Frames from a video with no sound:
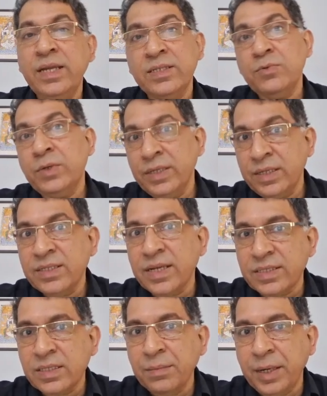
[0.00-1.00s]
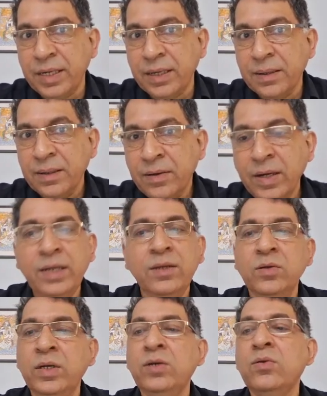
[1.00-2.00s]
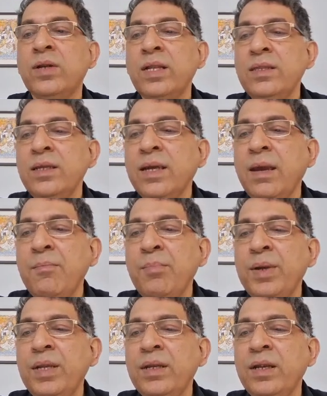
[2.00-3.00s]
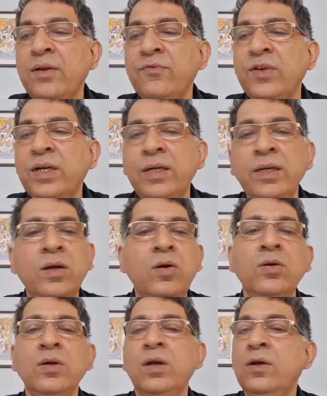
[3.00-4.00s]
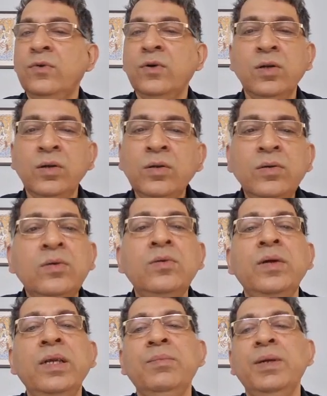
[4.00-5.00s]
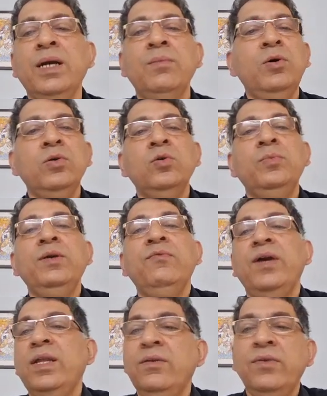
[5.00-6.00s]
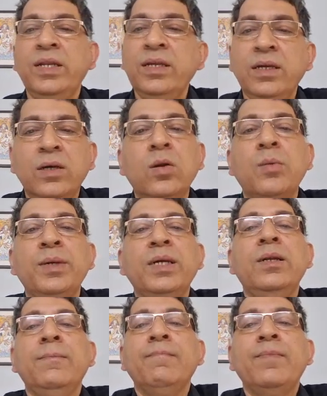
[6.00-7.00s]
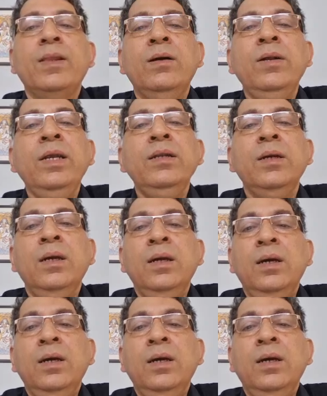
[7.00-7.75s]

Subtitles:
That's what it is estimating, right? You need to run the campaign and figure it out. For all you know, it may come out to be very, very economical. All right.